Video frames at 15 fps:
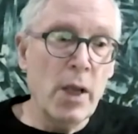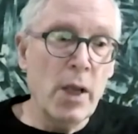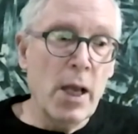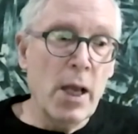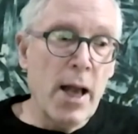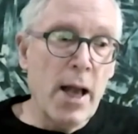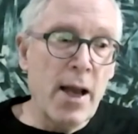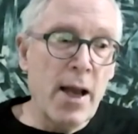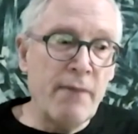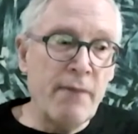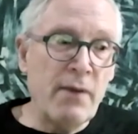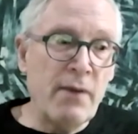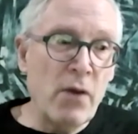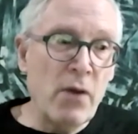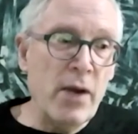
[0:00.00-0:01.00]
And I've
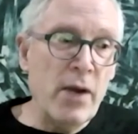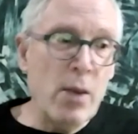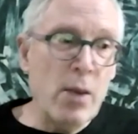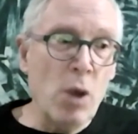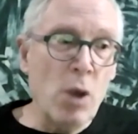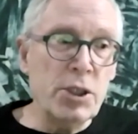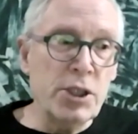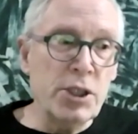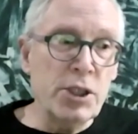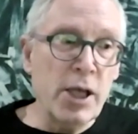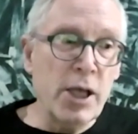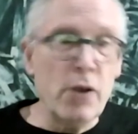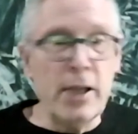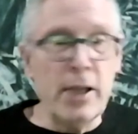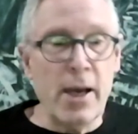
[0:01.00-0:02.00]
never really wanted to
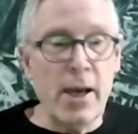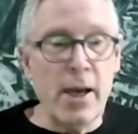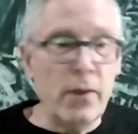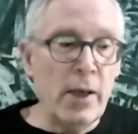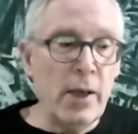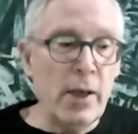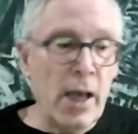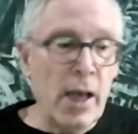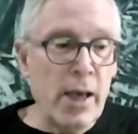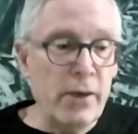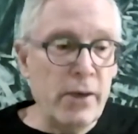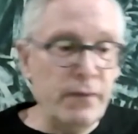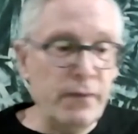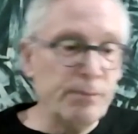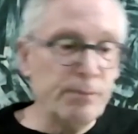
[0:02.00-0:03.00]
go down the line
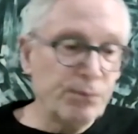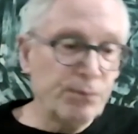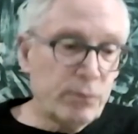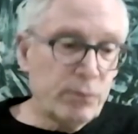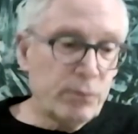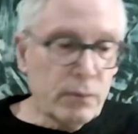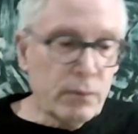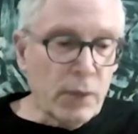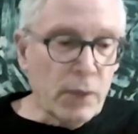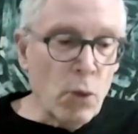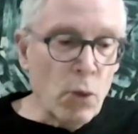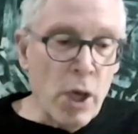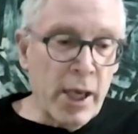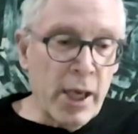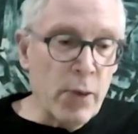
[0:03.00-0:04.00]
of
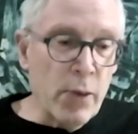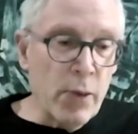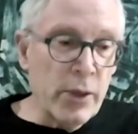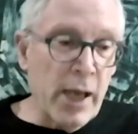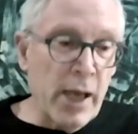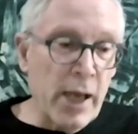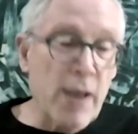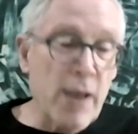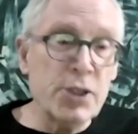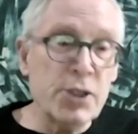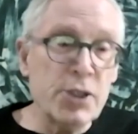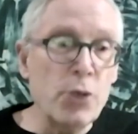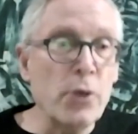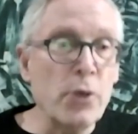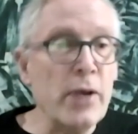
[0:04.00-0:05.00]
working with a kind of
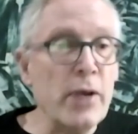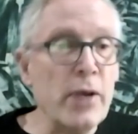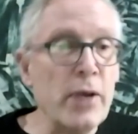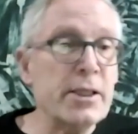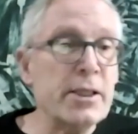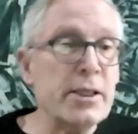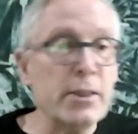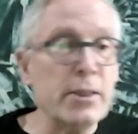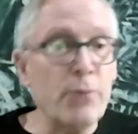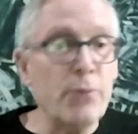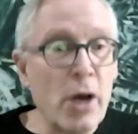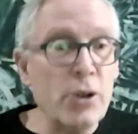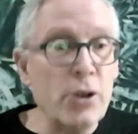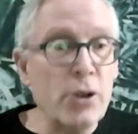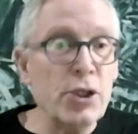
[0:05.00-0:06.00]
super realist
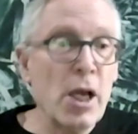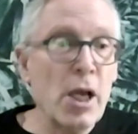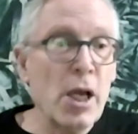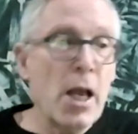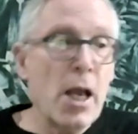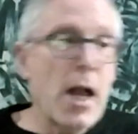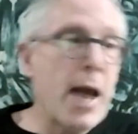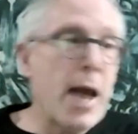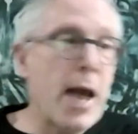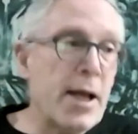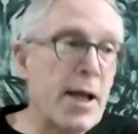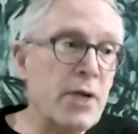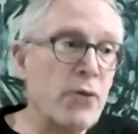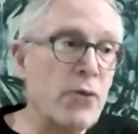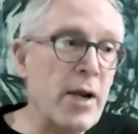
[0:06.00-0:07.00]
approach. And I
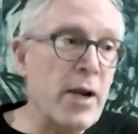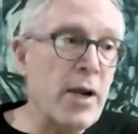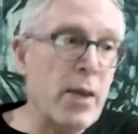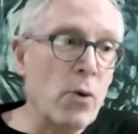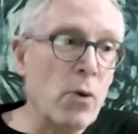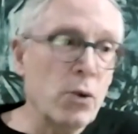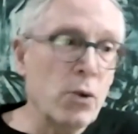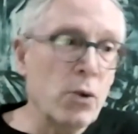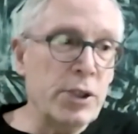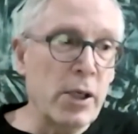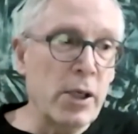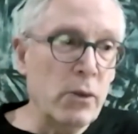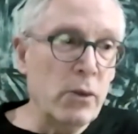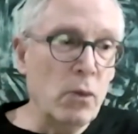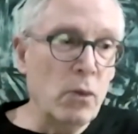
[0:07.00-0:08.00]
didn't really
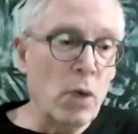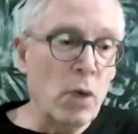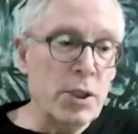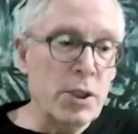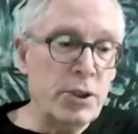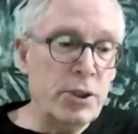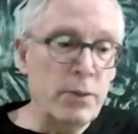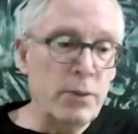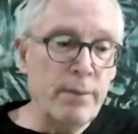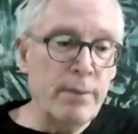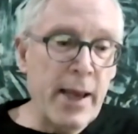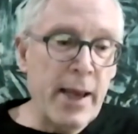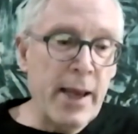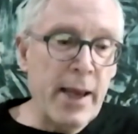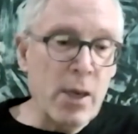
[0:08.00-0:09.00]
also want to
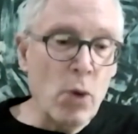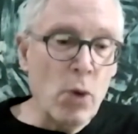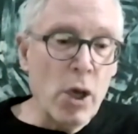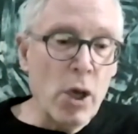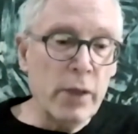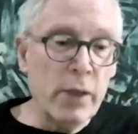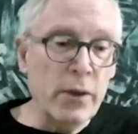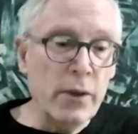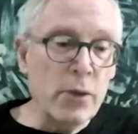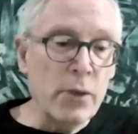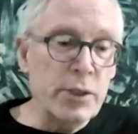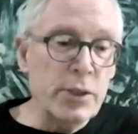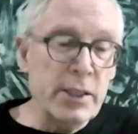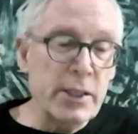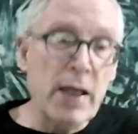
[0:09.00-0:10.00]
make a work that was
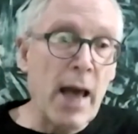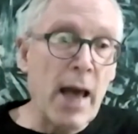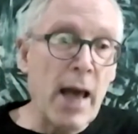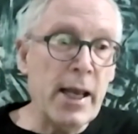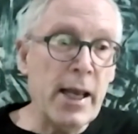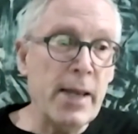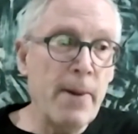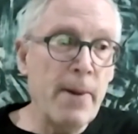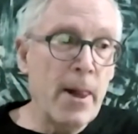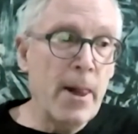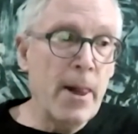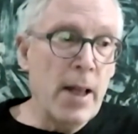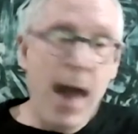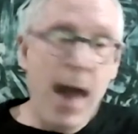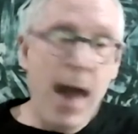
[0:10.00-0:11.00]
entirely
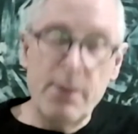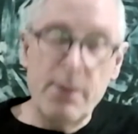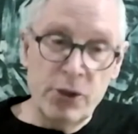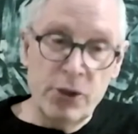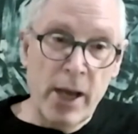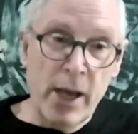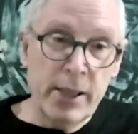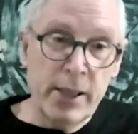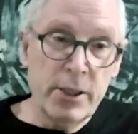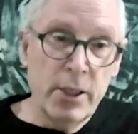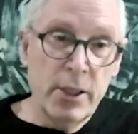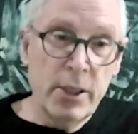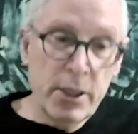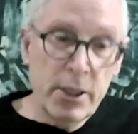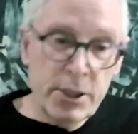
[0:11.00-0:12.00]
abstract.
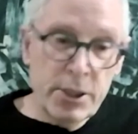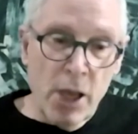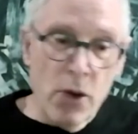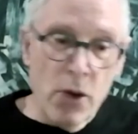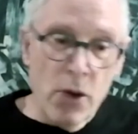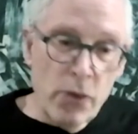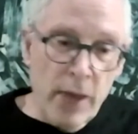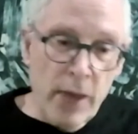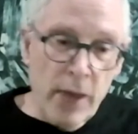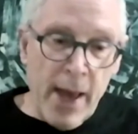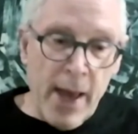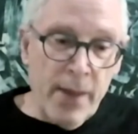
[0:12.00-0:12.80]
So that